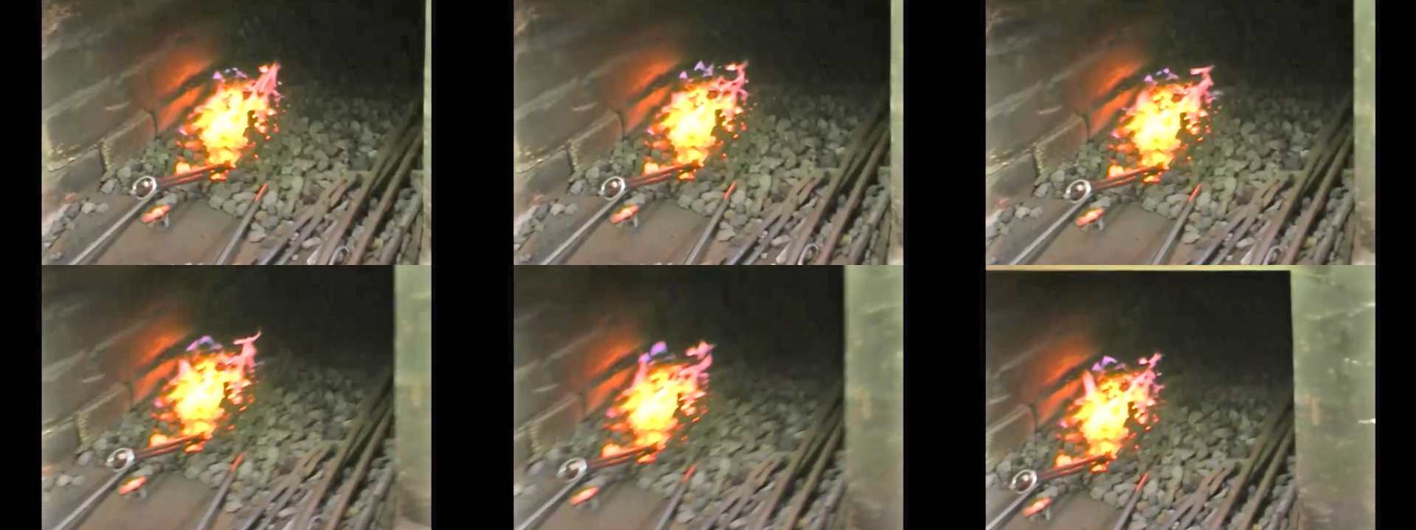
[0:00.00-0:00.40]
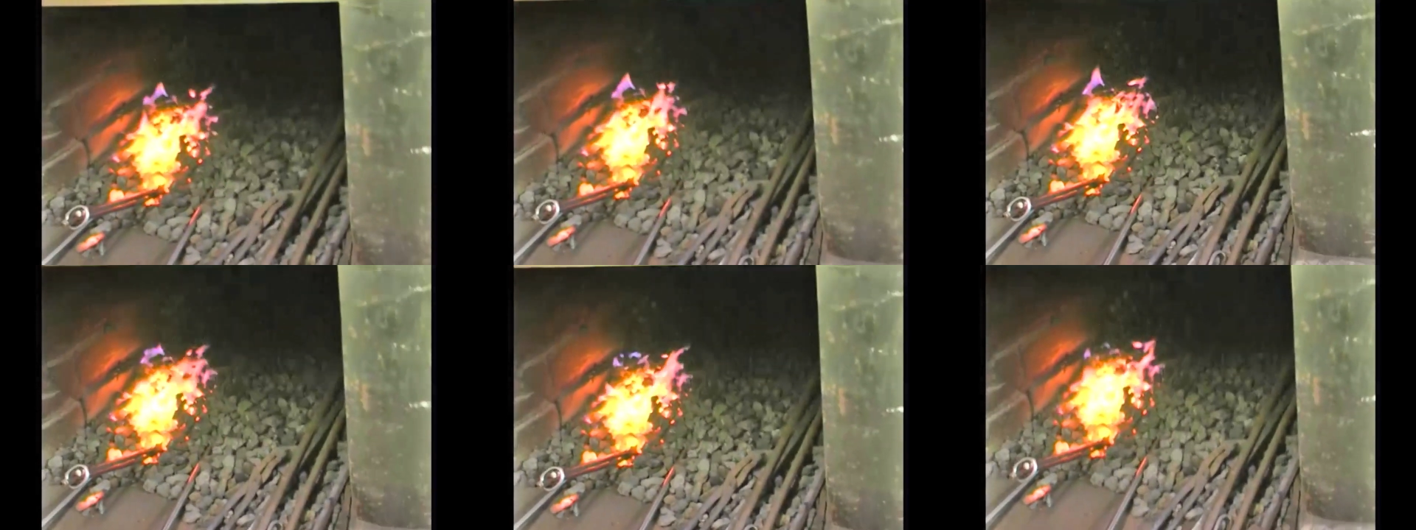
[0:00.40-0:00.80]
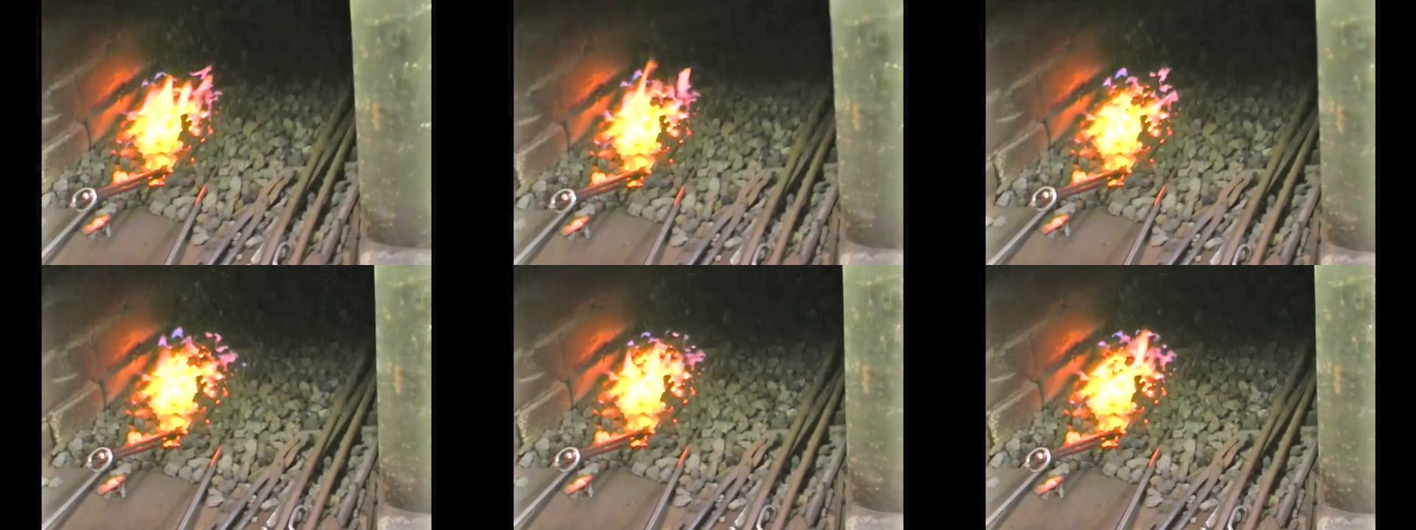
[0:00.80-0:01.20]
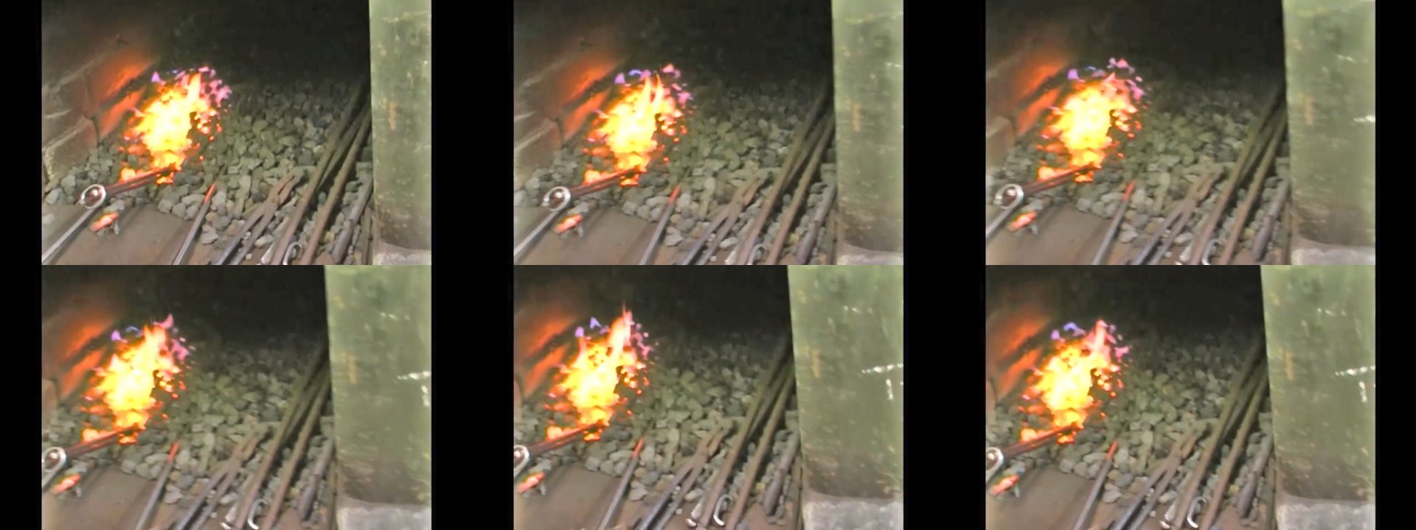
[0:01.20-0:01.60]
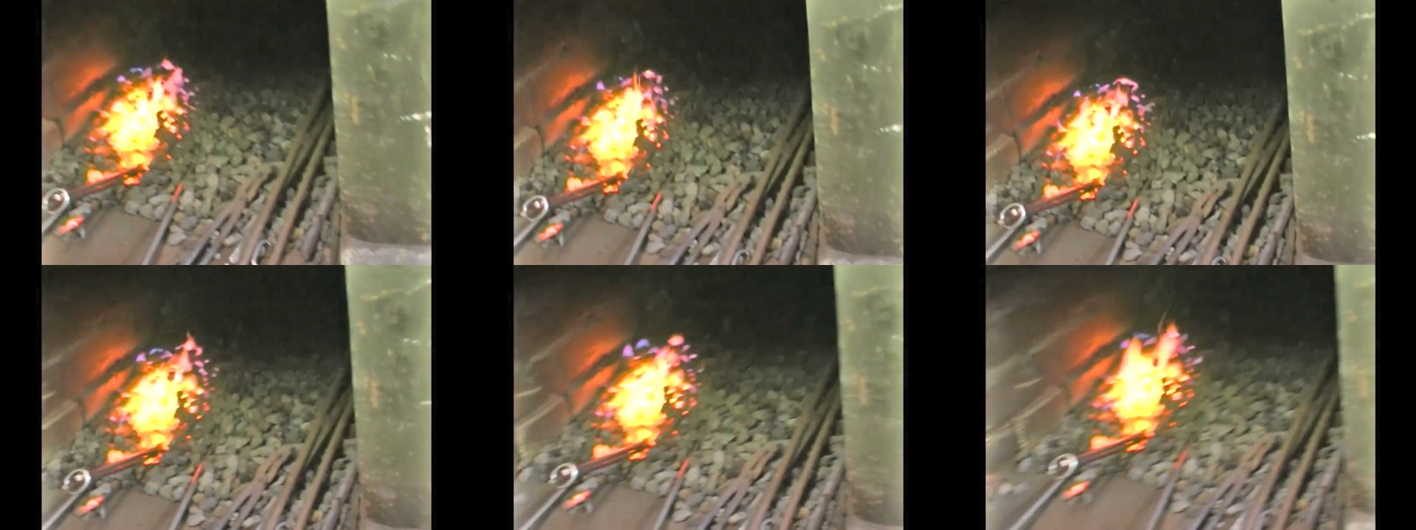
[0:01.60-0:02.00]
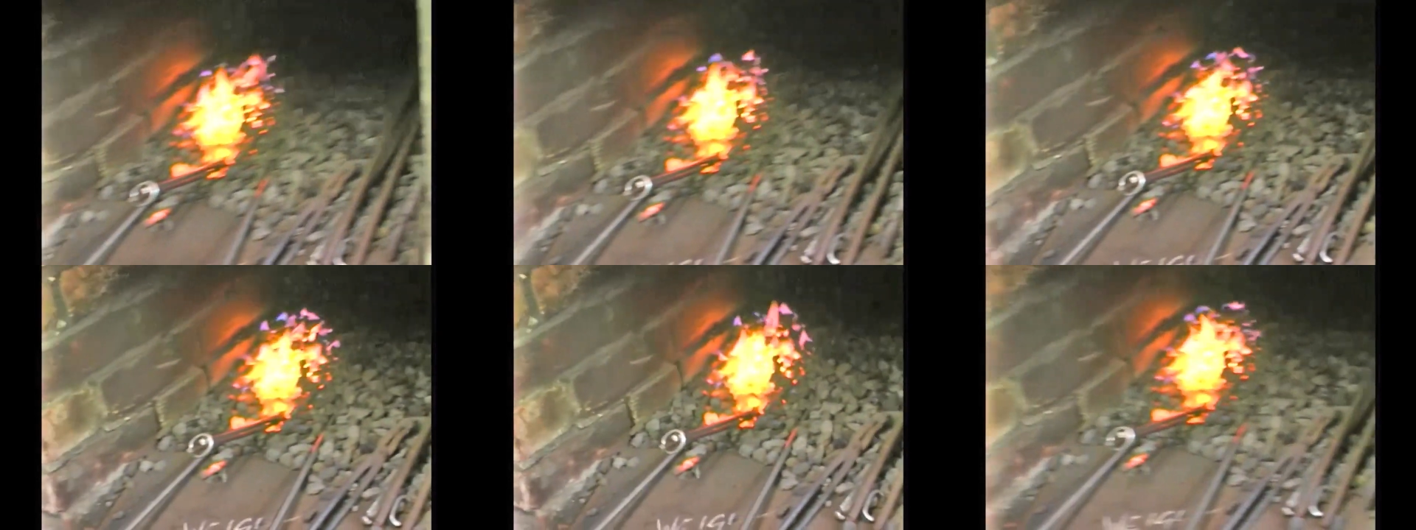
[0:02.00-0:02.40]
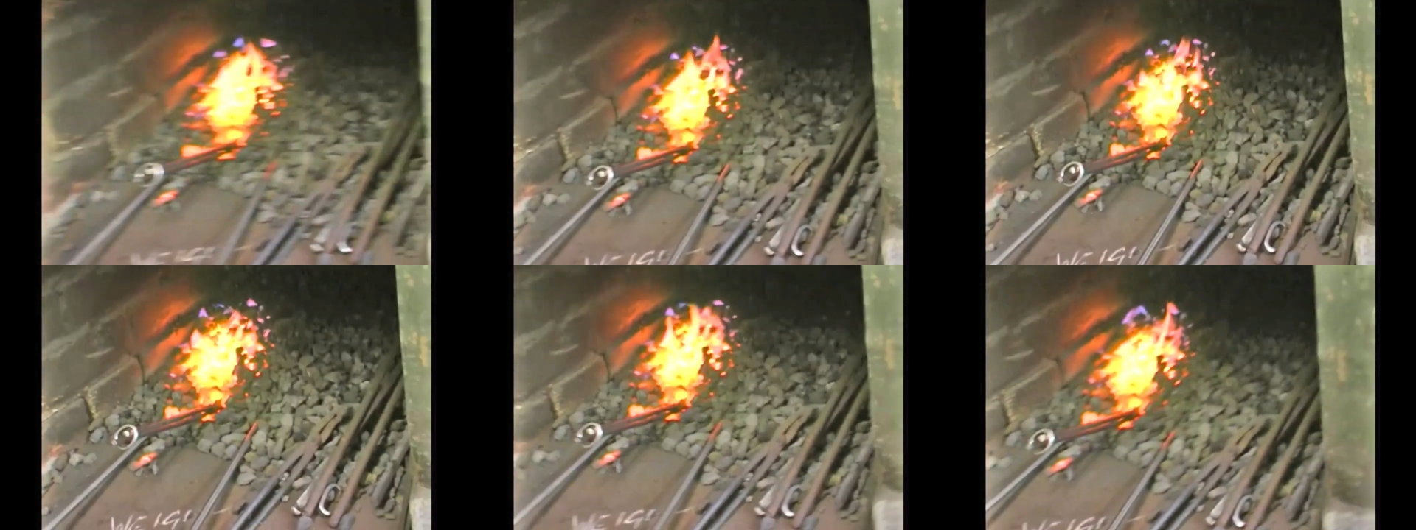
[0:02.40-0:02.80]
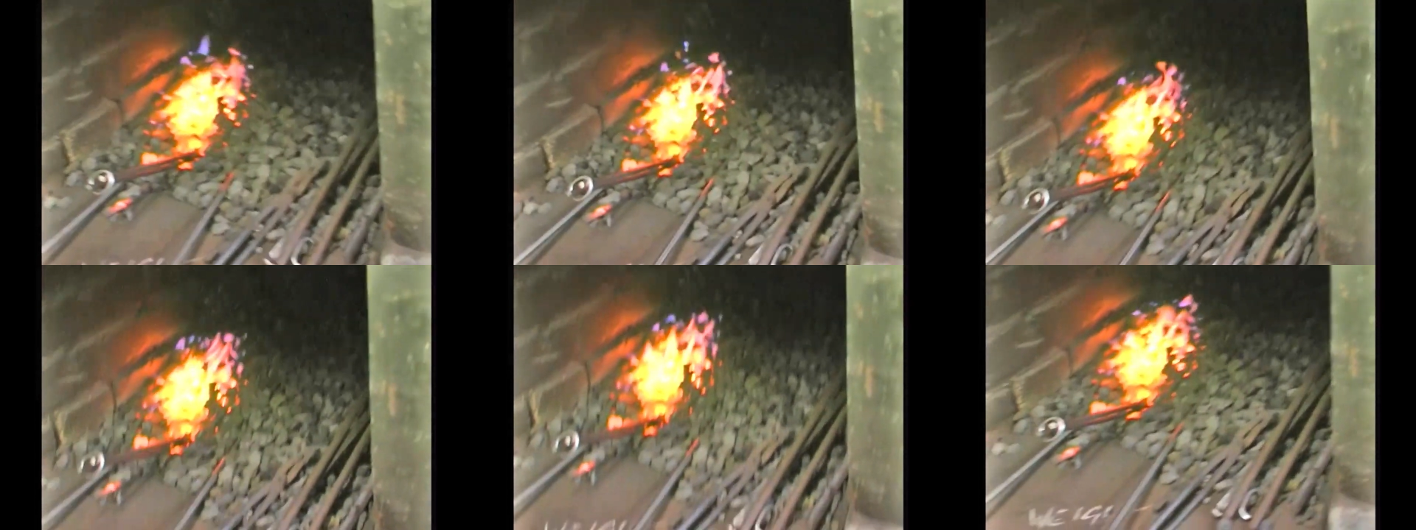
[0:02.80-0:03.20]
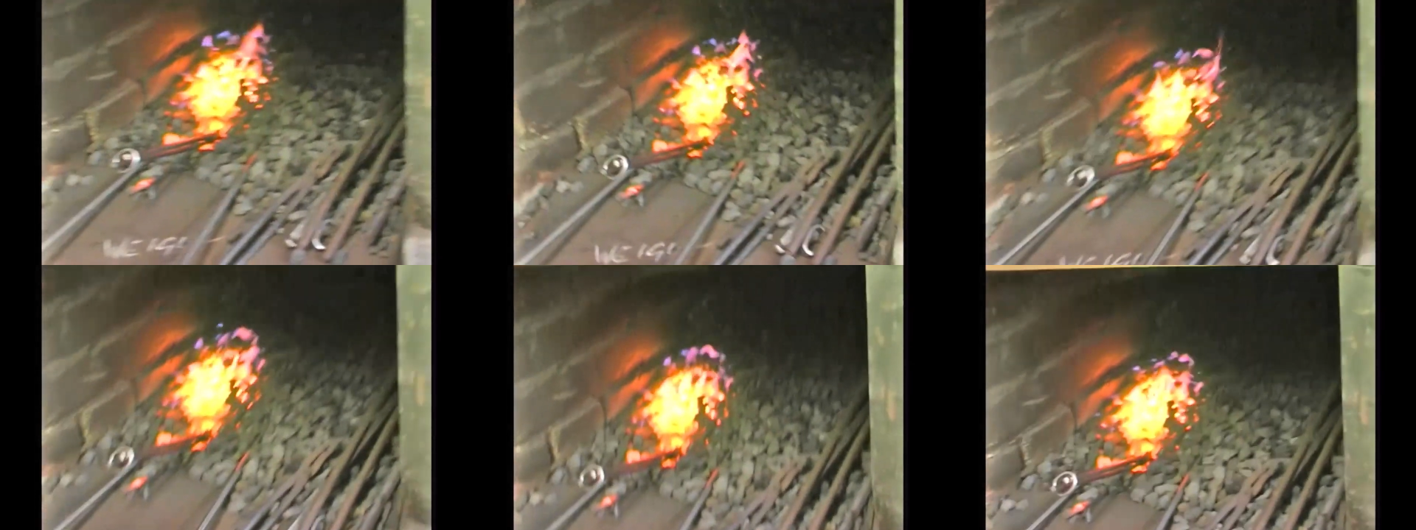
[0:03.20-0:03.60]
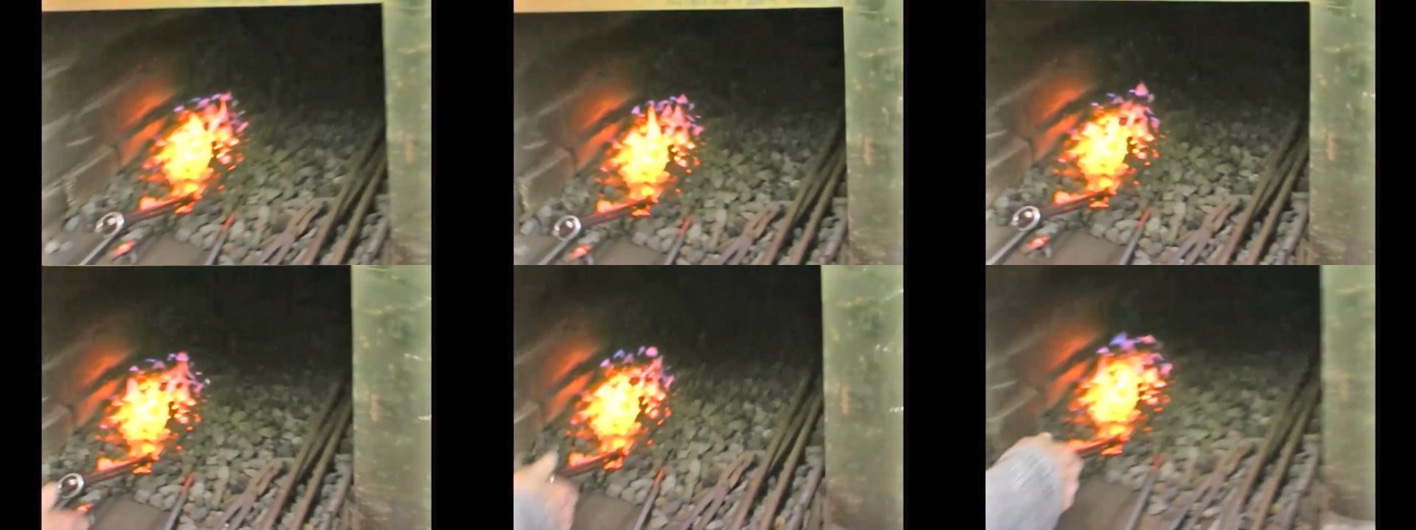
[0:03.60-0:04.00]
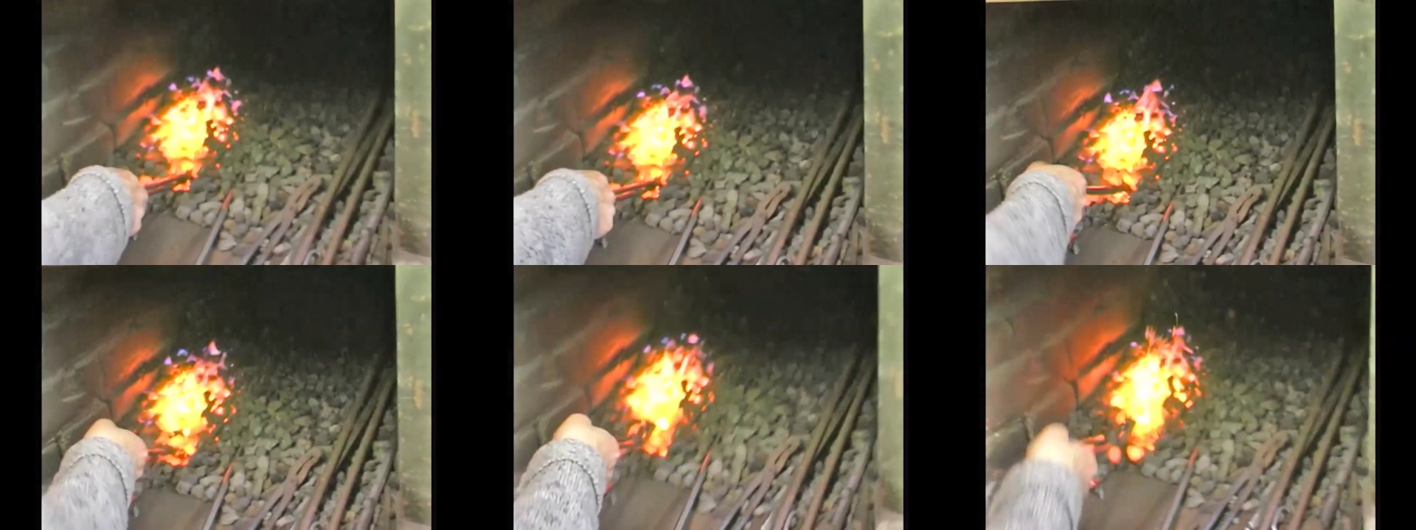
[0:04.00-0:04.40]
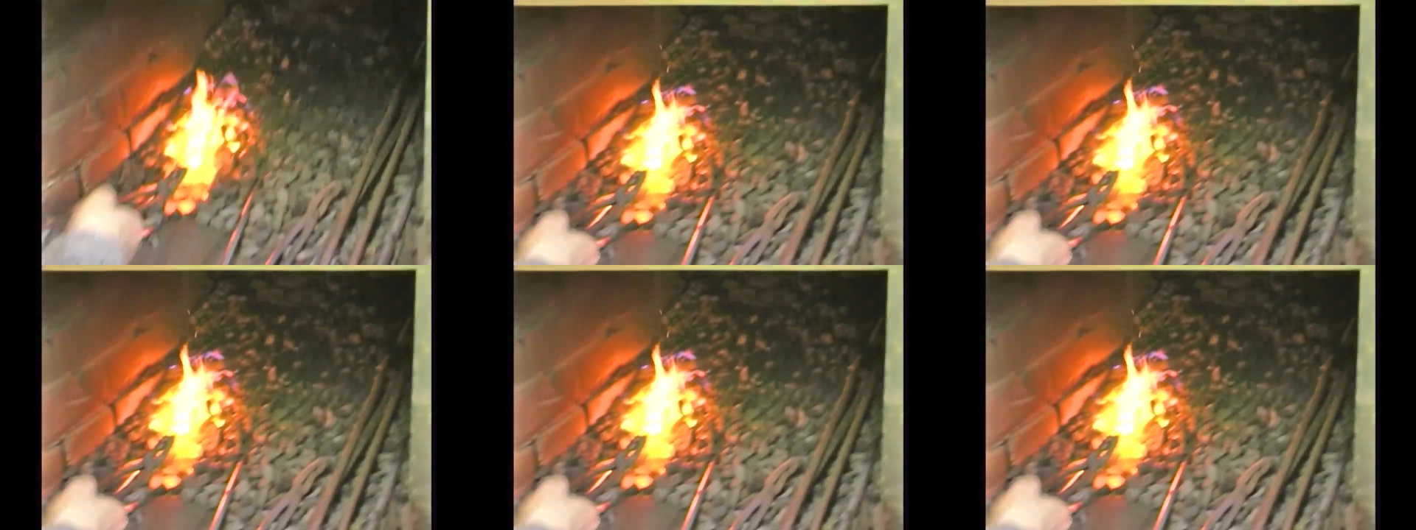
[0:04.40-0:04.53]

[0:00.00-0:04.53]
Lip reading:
(no speaker visible)